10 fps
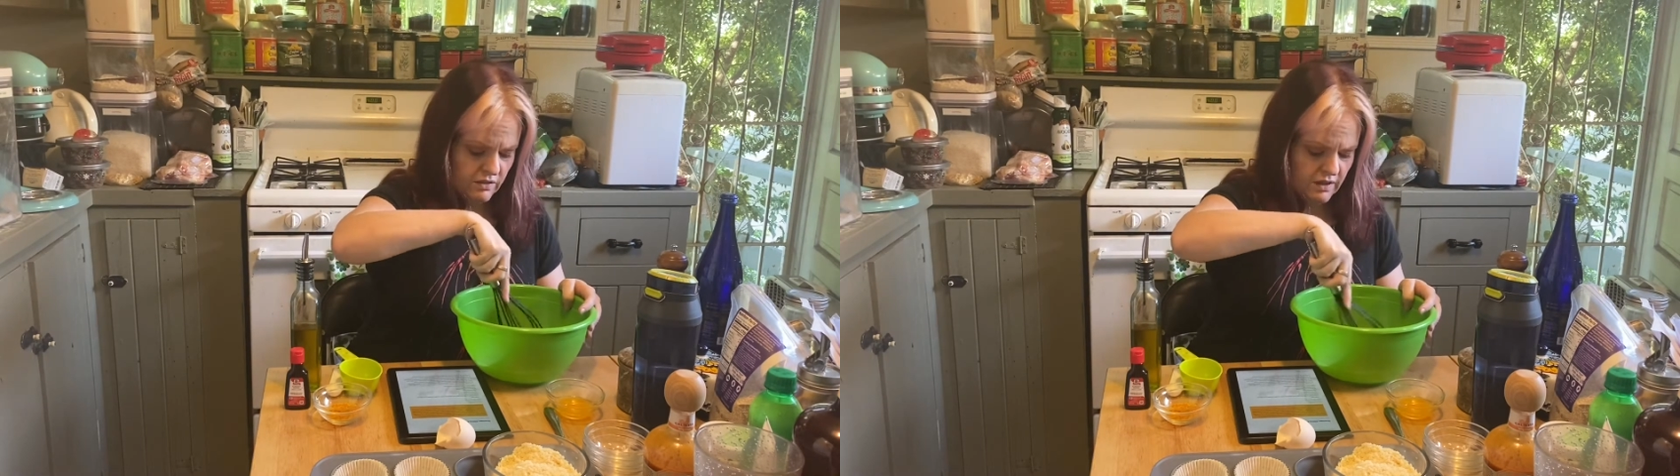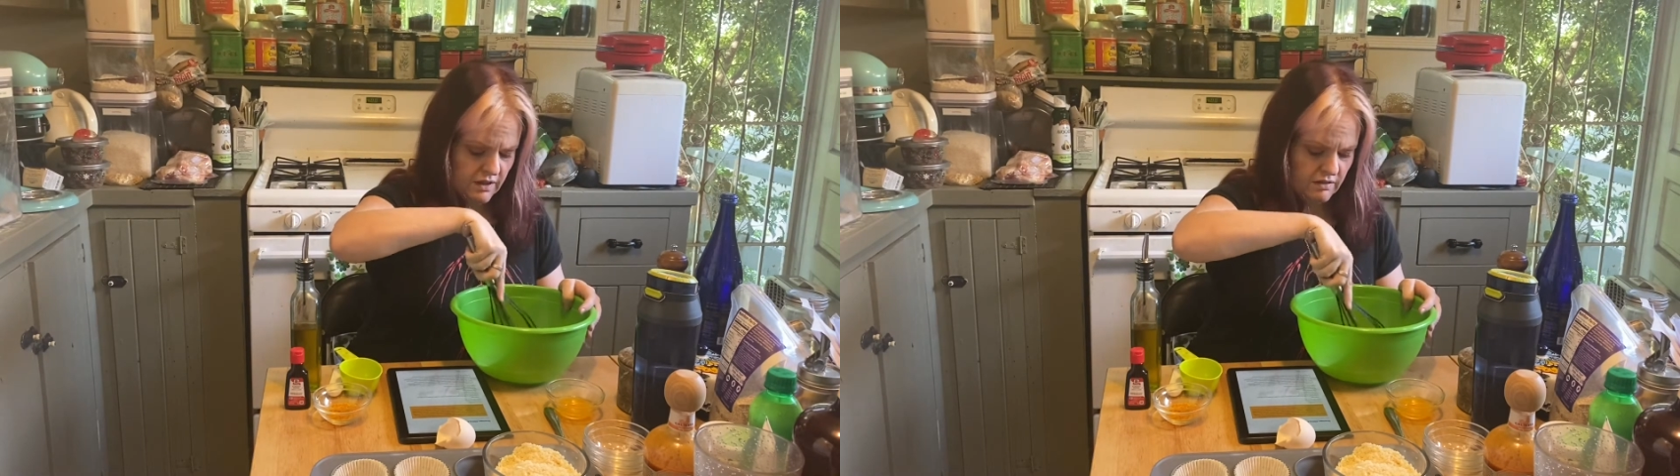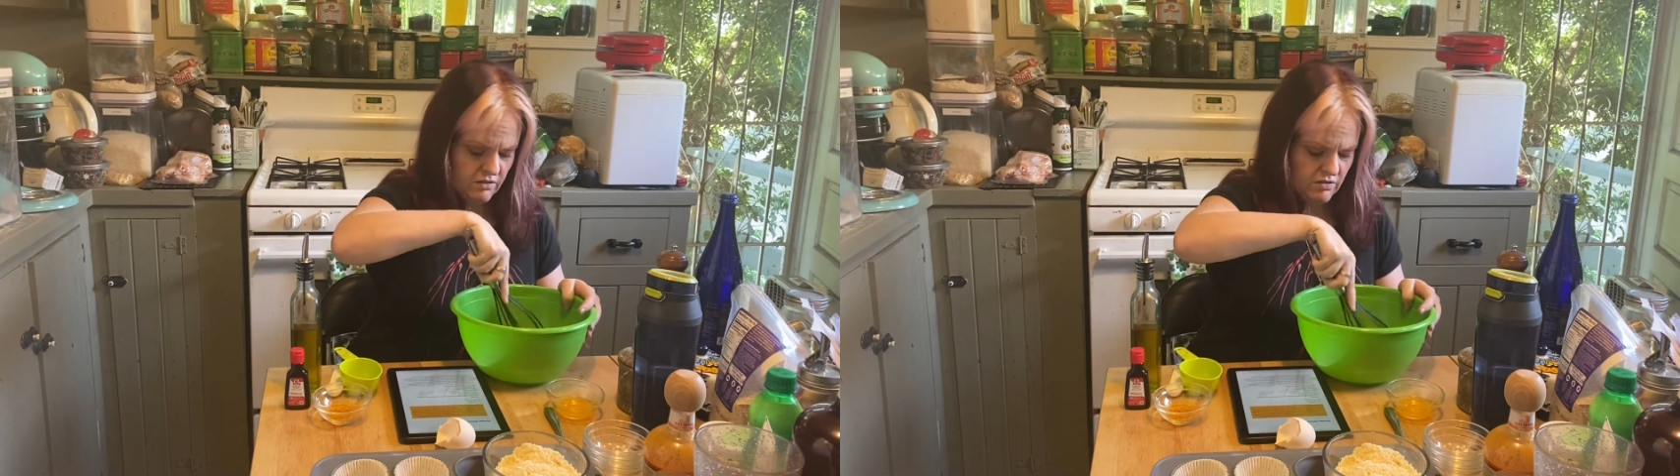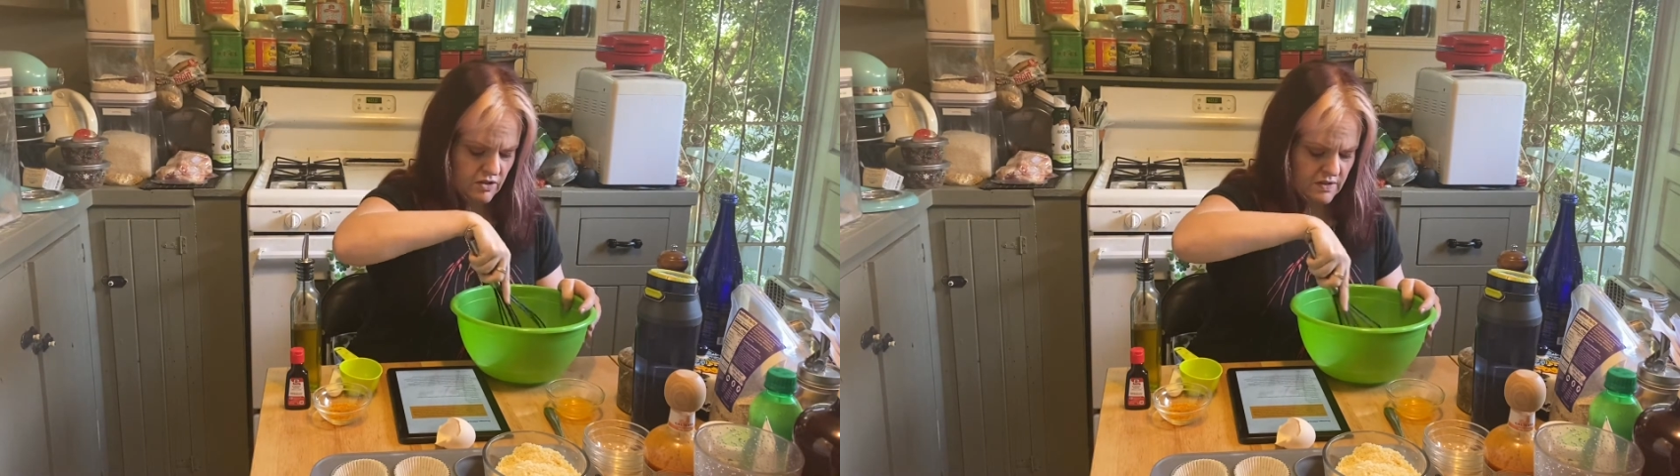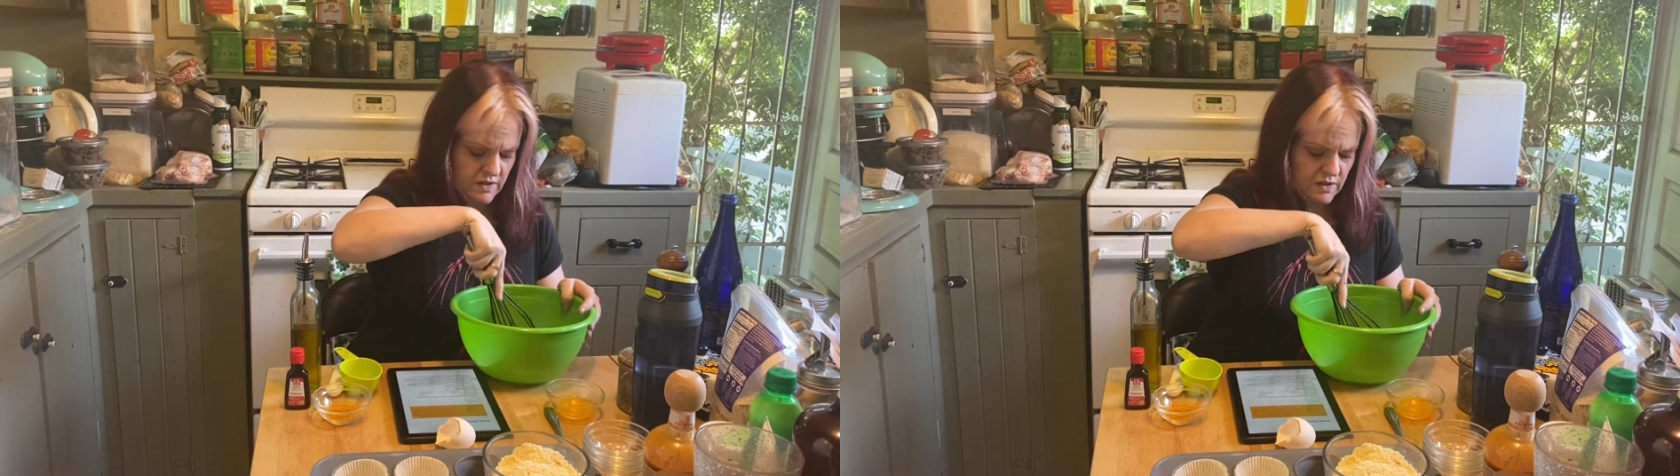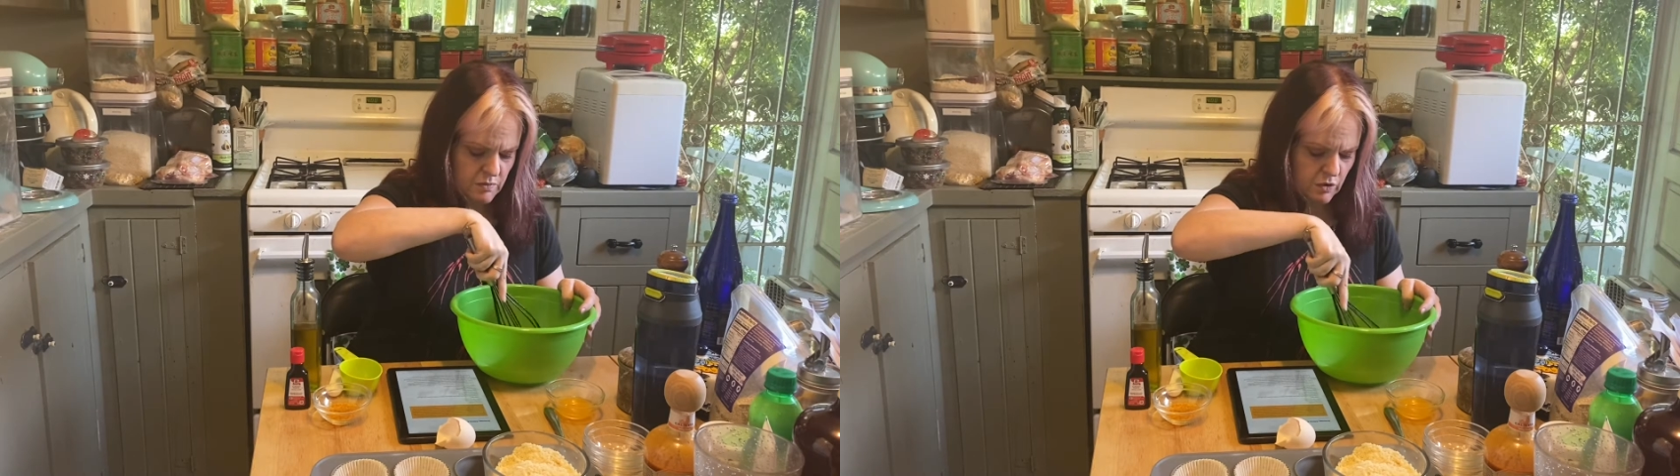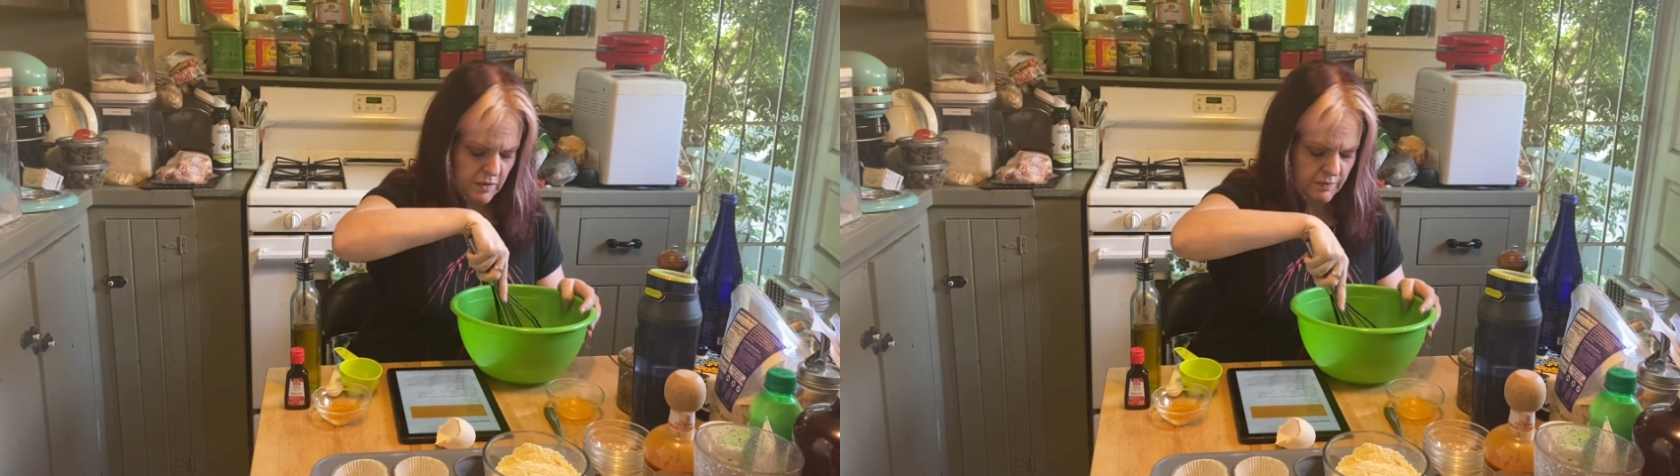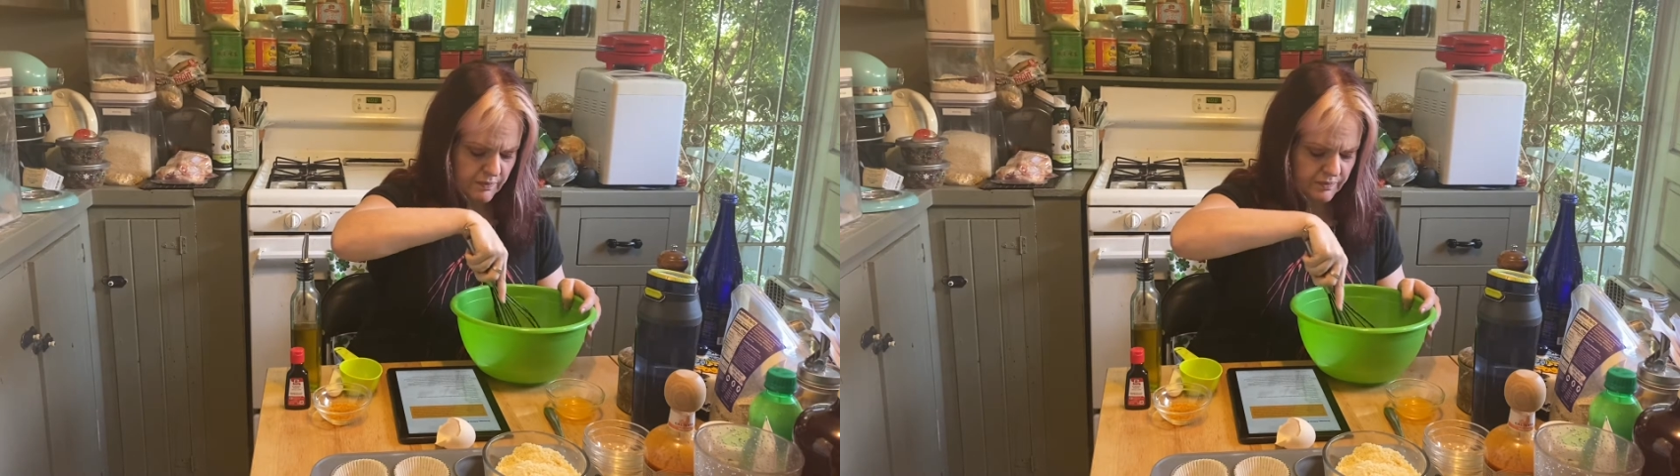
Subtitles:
like just this moment